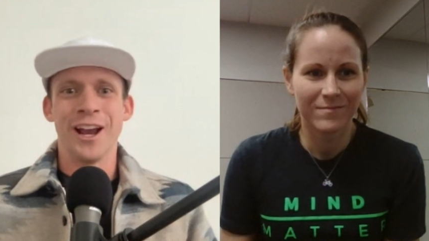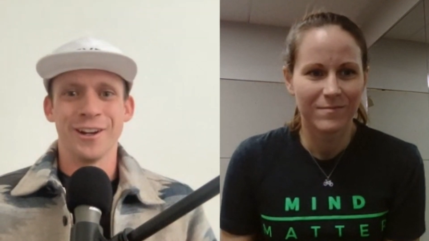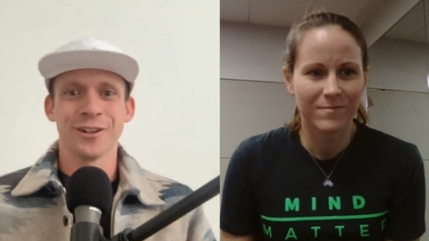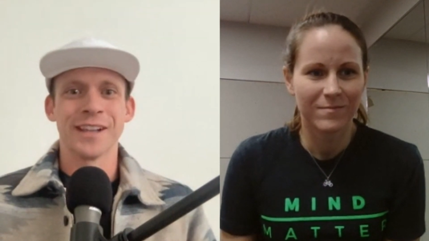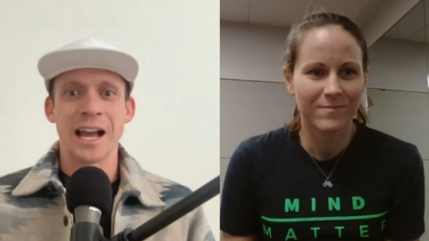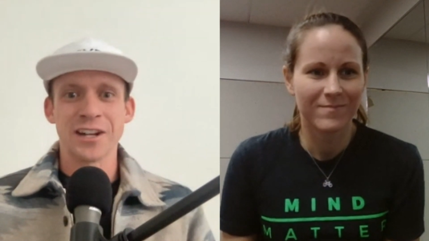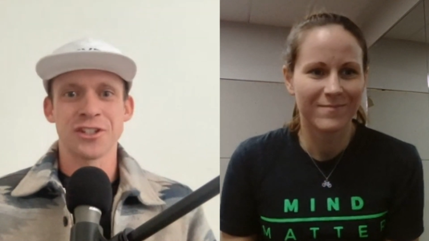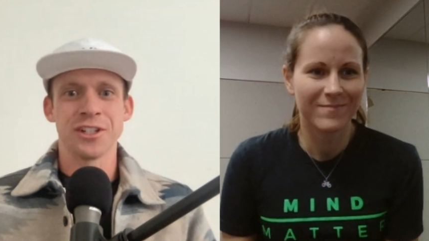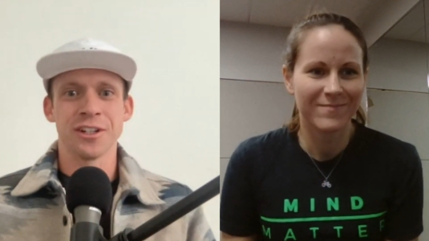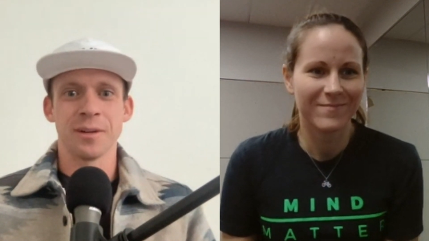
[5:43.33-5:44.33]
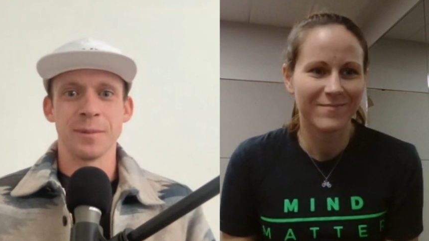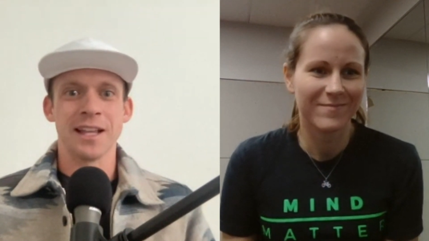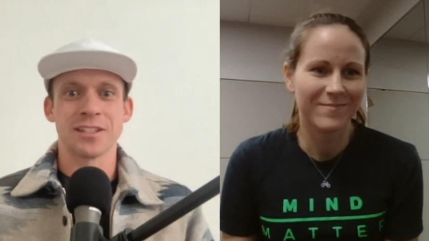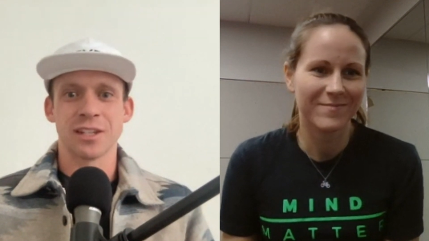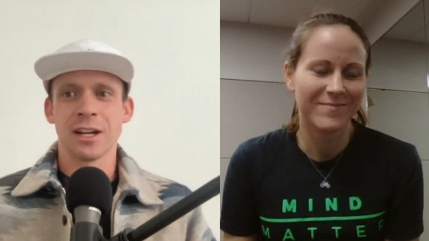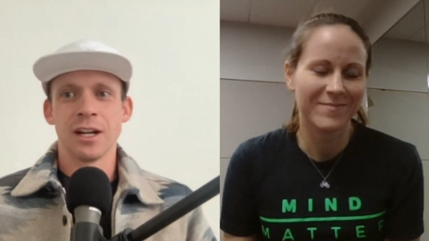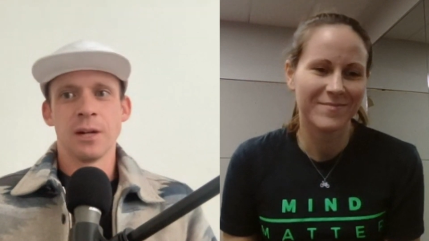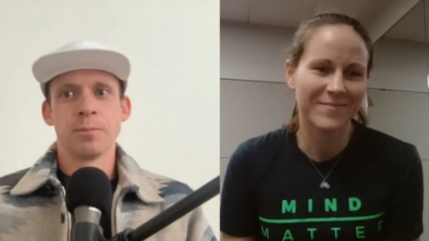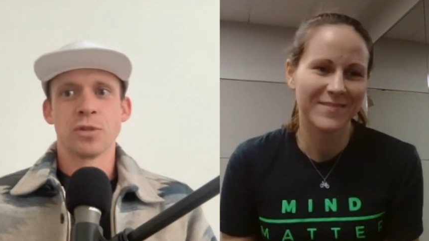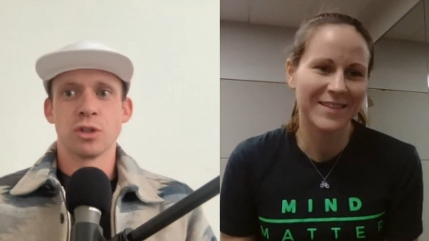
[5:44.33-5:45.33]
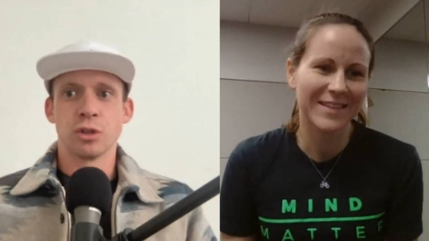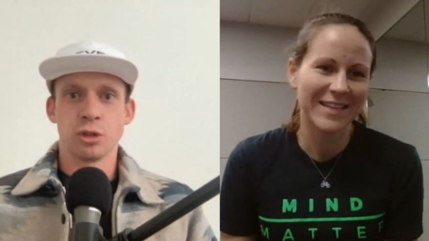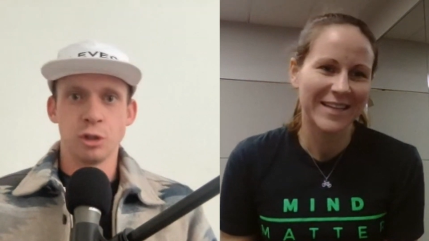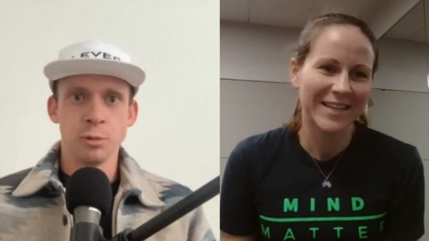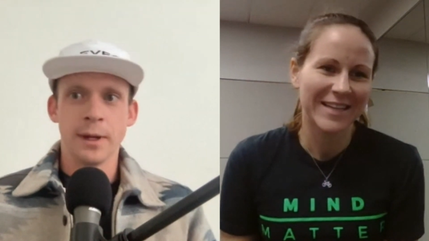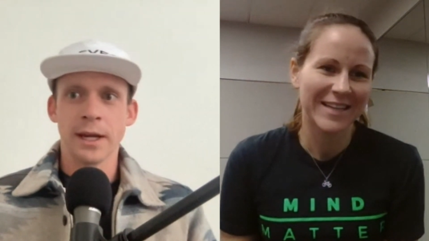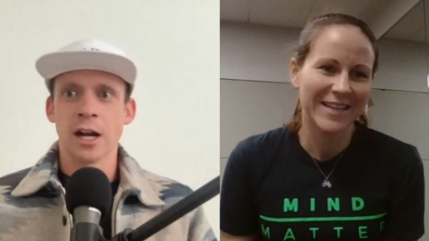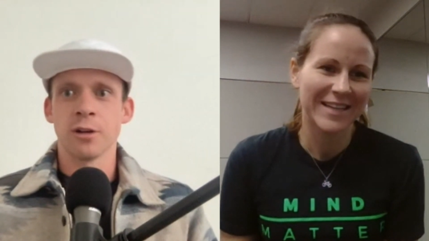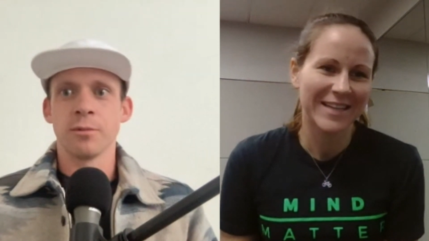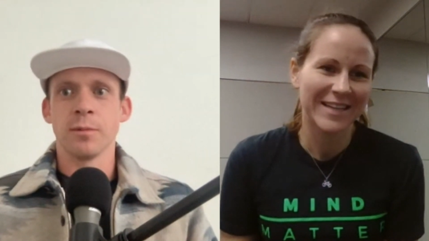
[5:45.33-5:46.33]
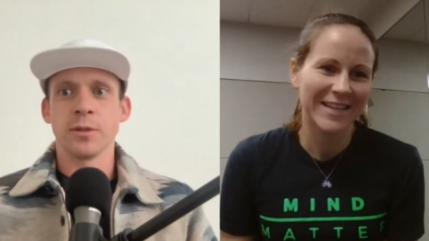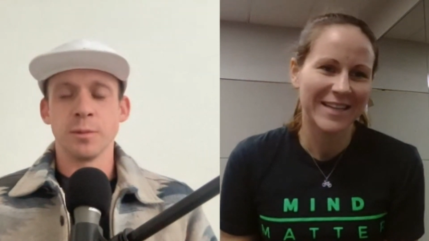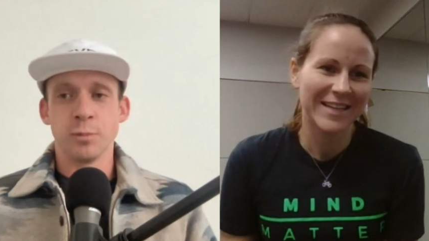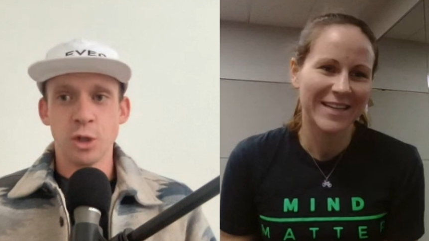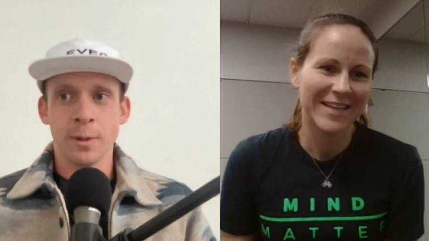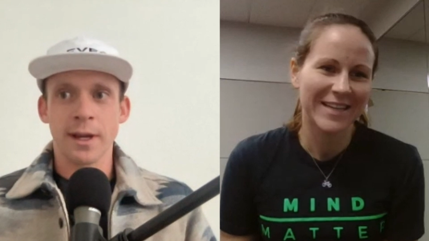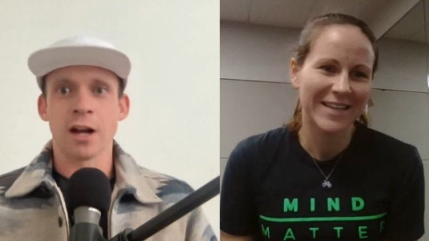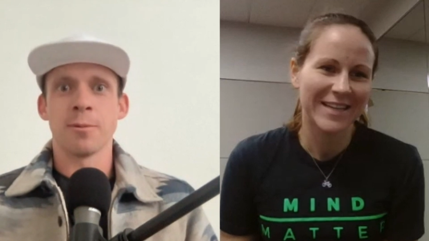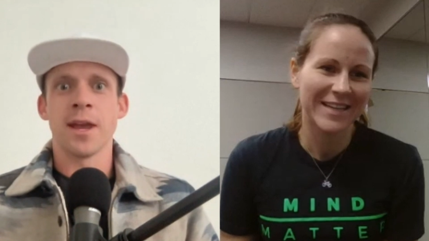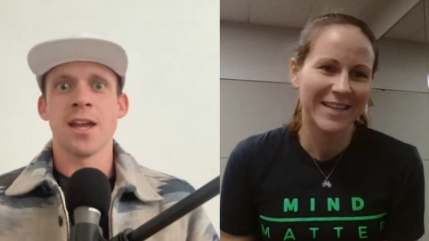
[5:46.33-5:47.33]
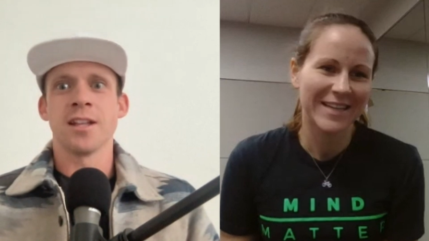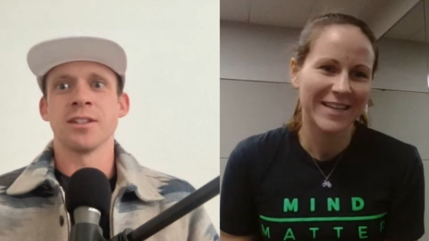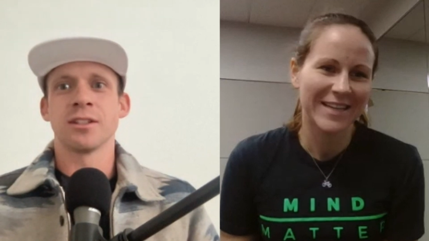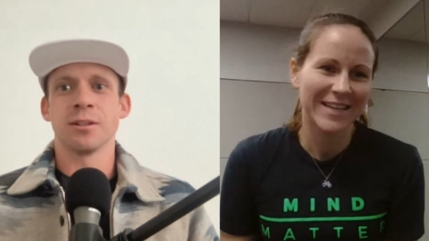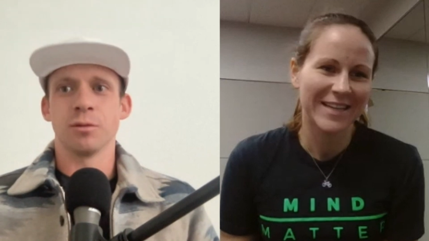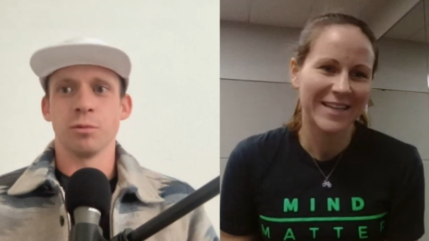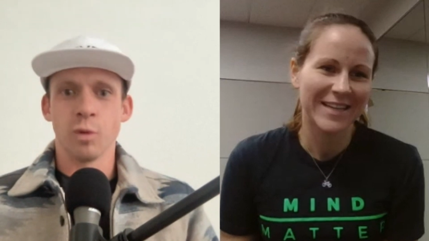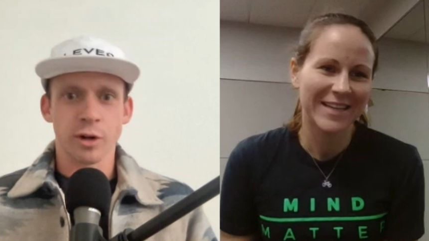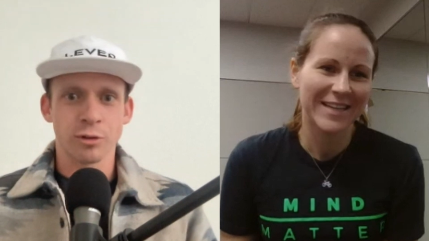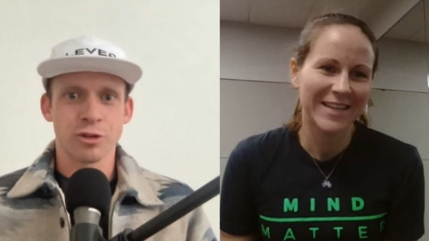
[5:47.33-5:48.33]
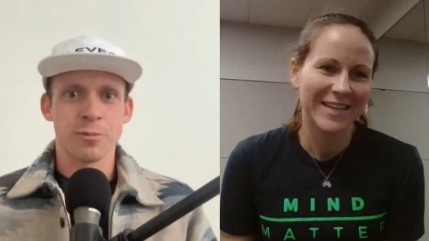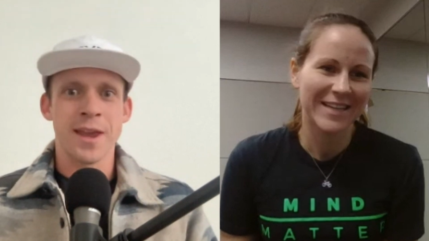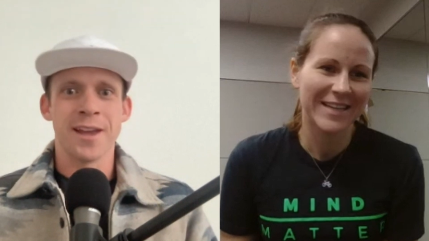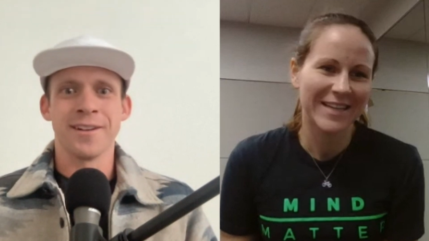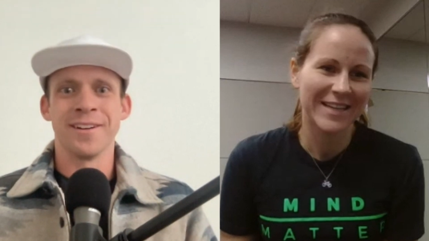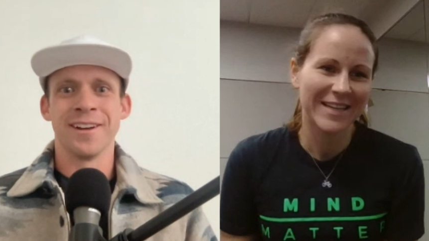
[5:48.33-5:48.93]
Speaker 1: your last year? I mean, that's two big Iron, two big Ironmans, one Ultraman.